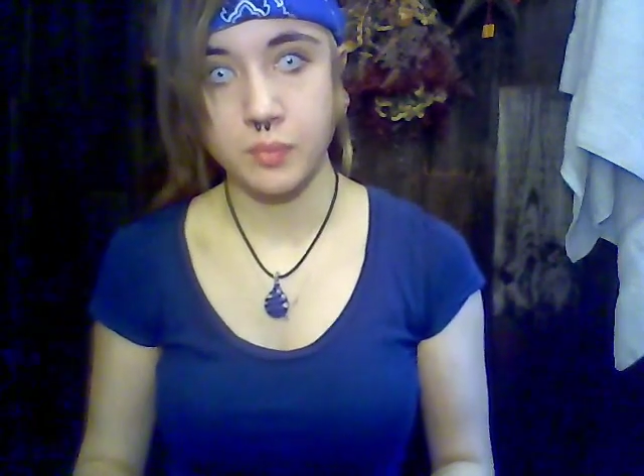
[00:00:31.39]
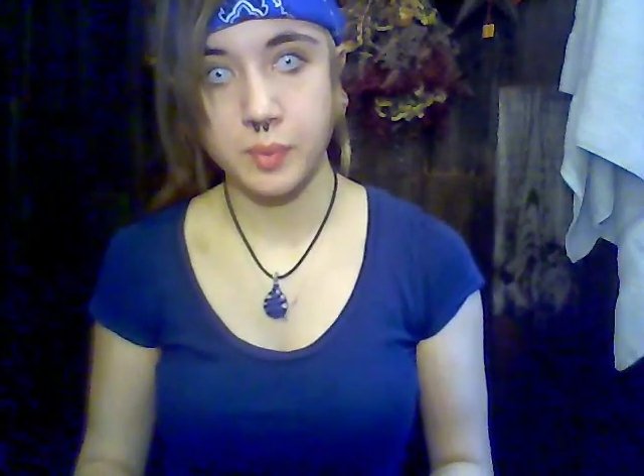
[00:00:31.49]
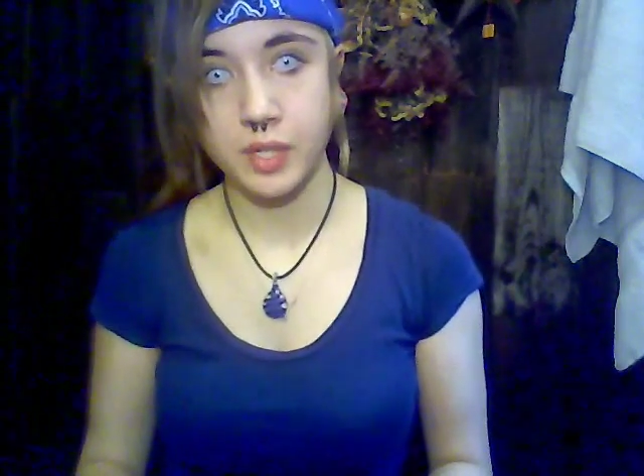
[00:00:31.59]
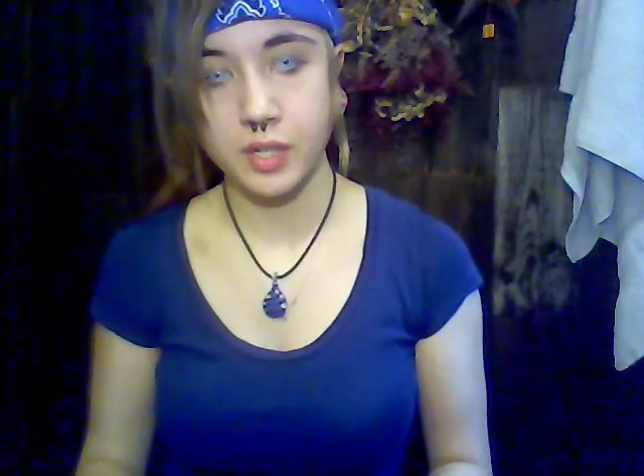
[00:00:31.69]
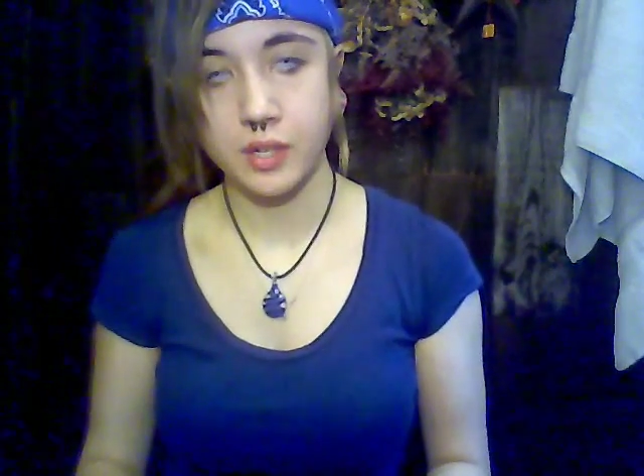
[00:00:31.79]

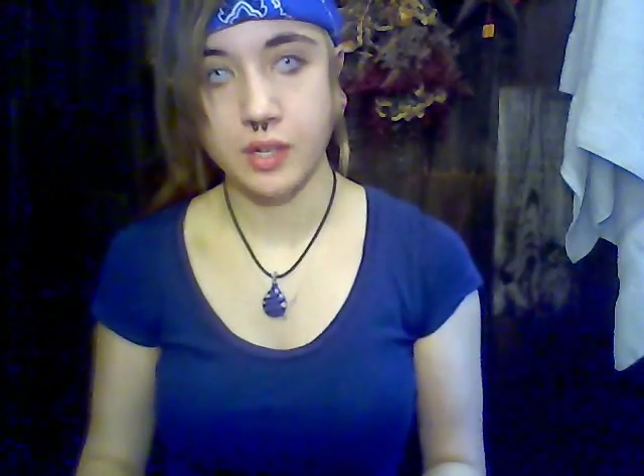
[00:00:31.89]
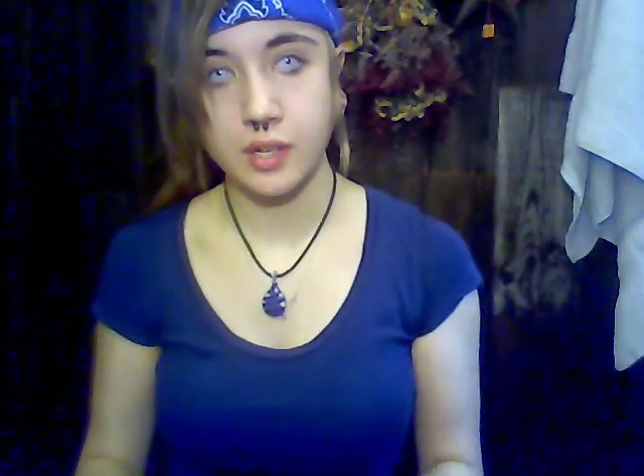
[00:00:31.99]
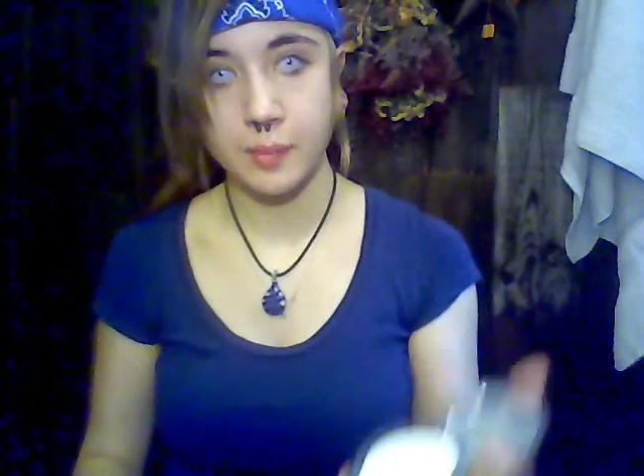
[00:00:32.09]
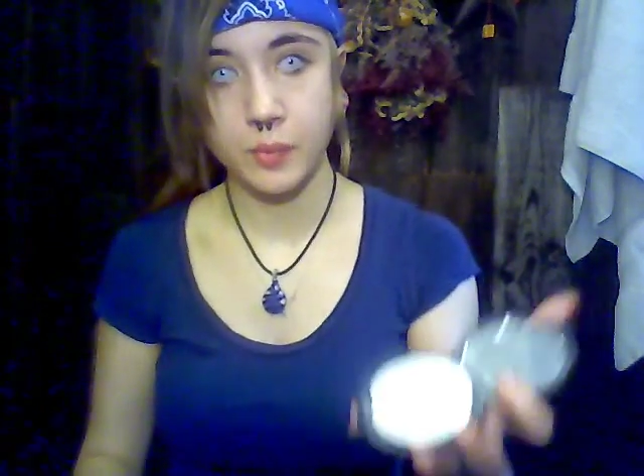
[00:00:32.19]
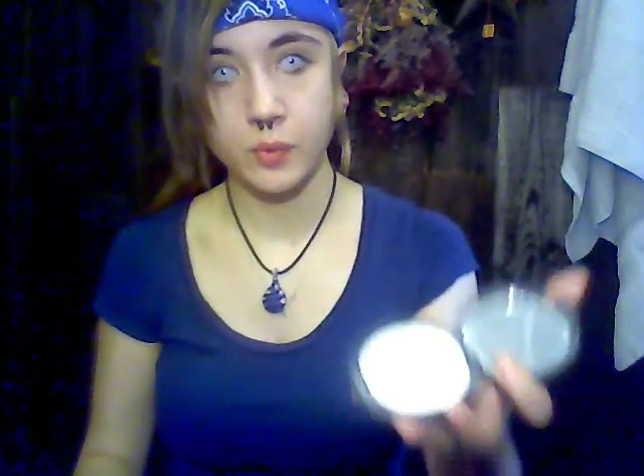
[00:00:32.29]
But
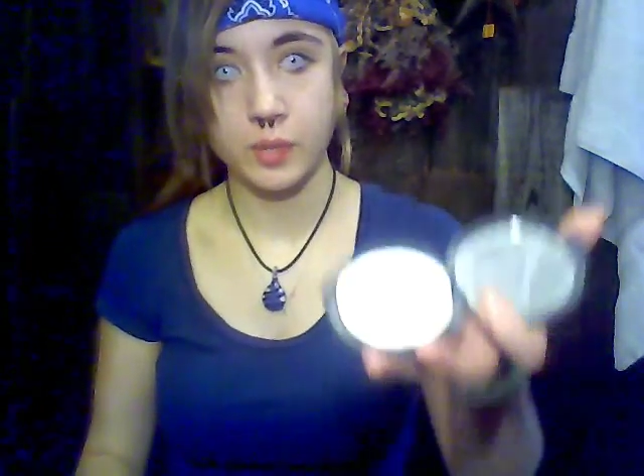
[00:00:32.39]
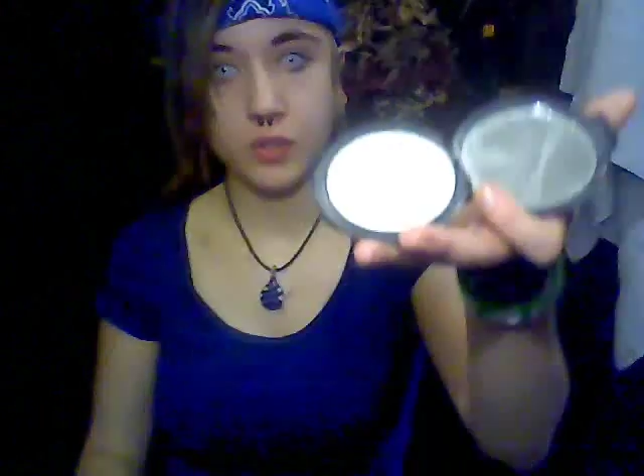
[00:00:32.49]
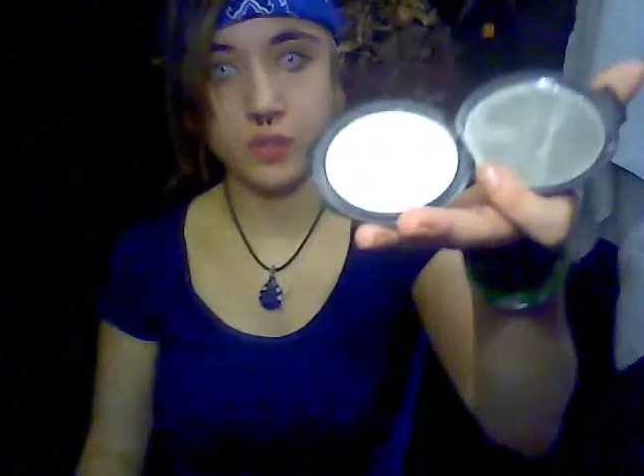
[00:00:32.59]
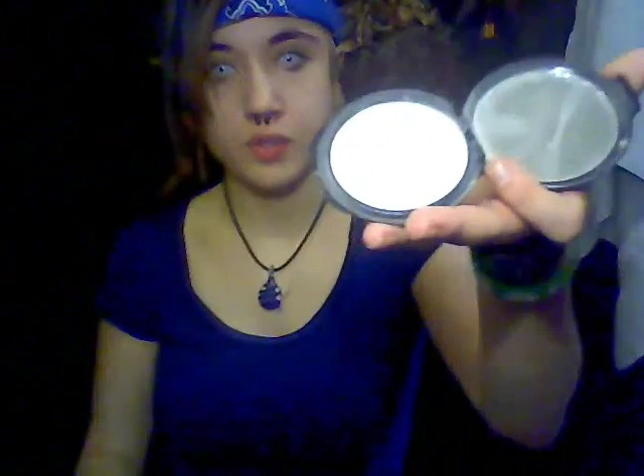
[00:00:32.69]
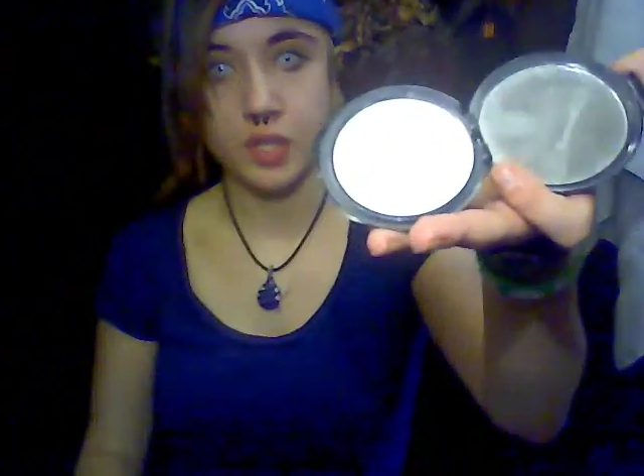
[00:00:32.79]
I'm going to
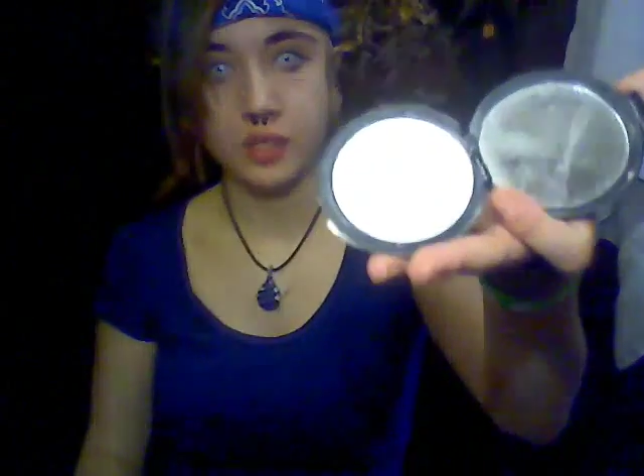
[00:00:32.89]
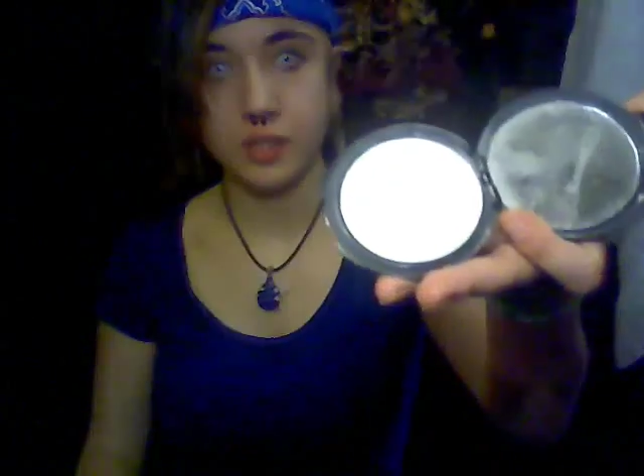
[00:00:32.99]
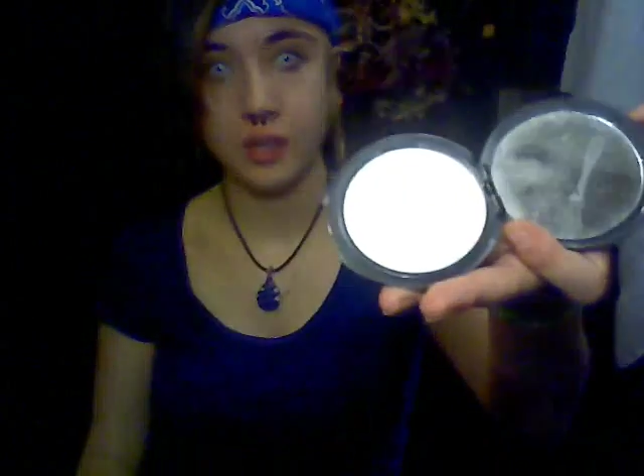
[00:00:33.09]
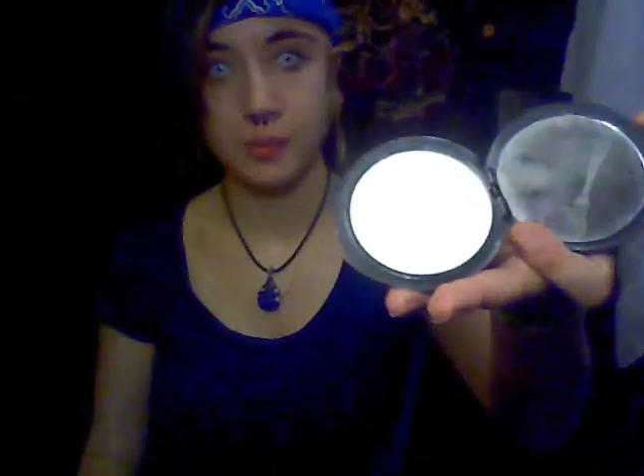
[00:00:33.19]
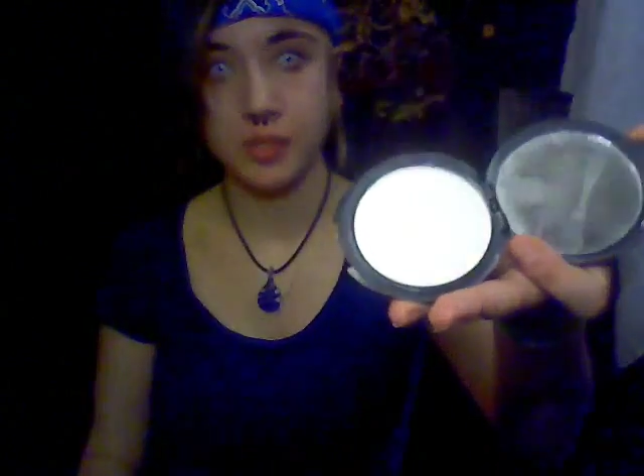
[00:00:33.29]
be using
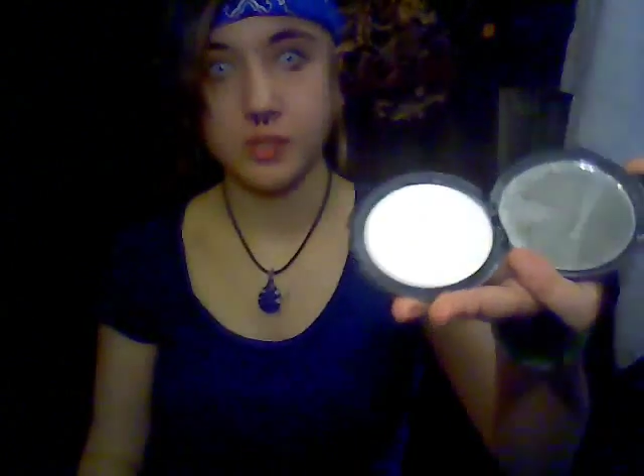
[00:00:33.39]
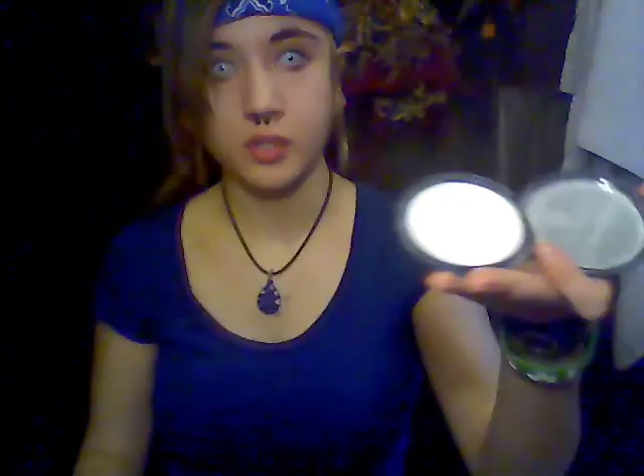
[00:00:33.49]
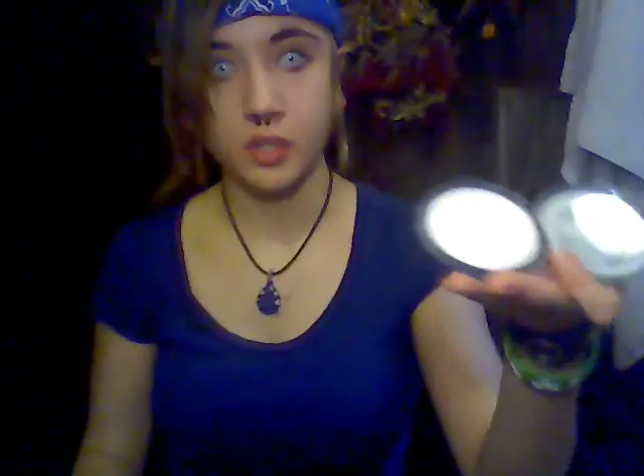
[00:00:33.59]
some just